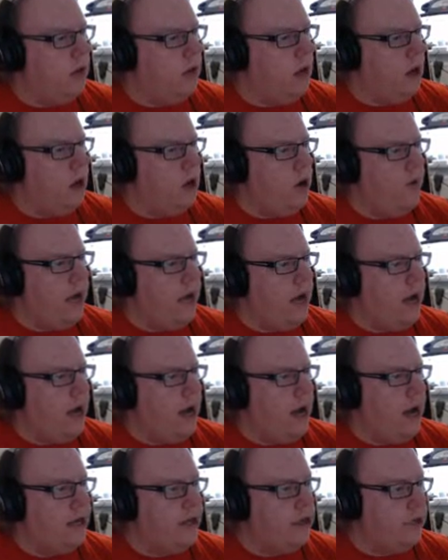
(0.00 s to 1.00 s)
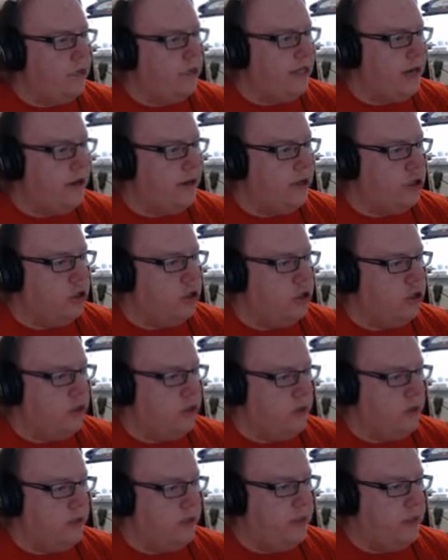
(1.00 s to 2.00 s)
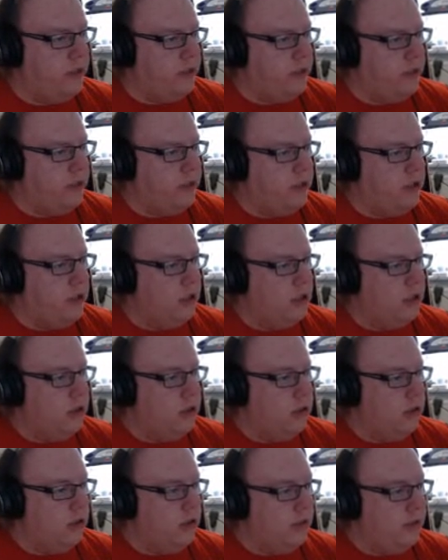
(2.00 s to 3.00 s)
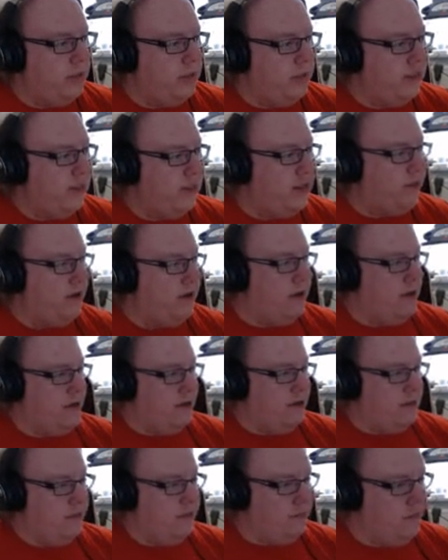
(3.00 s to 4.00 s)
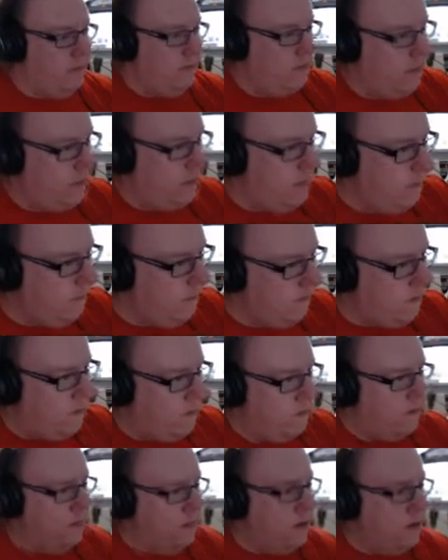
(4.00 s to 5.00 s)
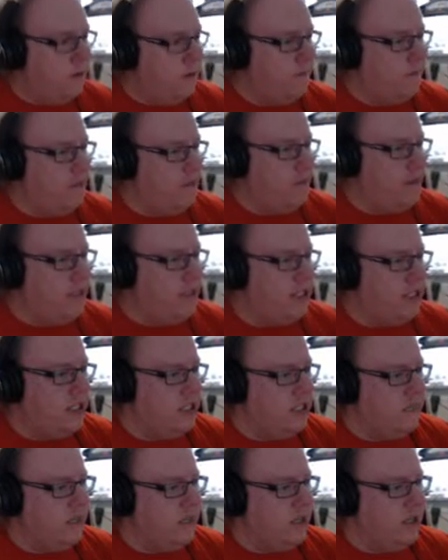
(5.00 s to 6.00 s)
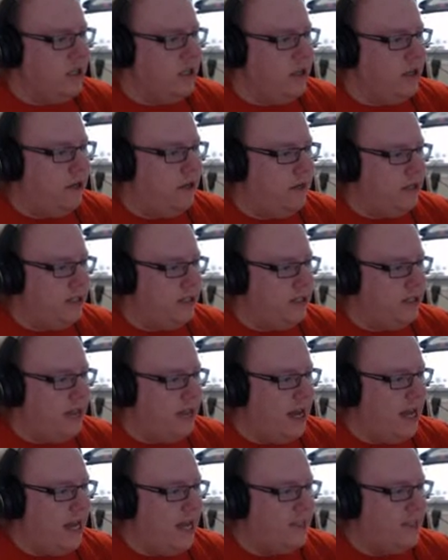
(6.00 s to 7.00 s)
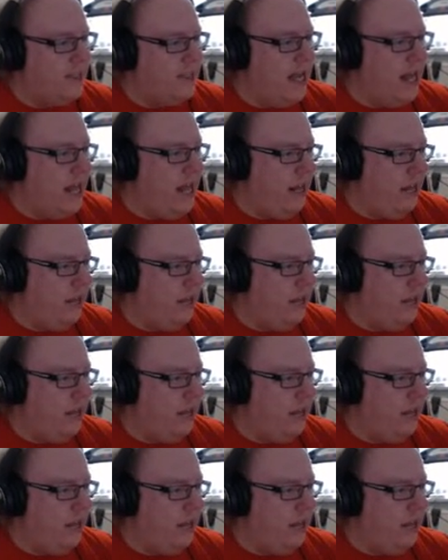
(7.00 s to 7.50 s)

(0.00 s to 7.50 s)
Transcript: Oh yeah, I don't doubt it's doable, but Plantera, from personal experience alone, it's hard as hell.